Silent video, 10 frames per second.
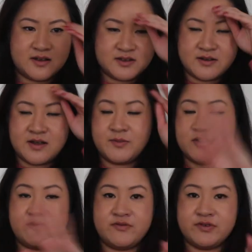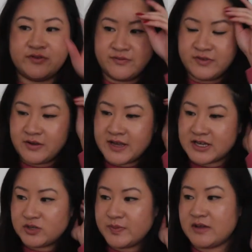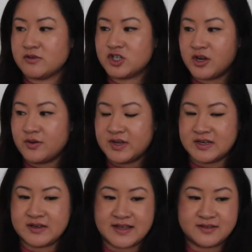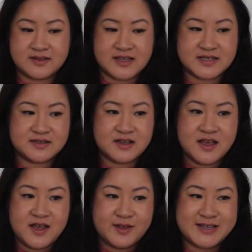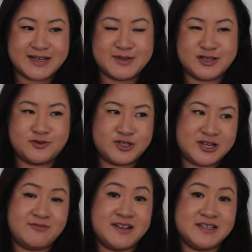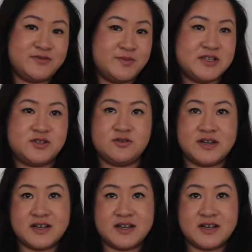I'm not gonna reveal the location, but it was shown that this text message was generated from this store.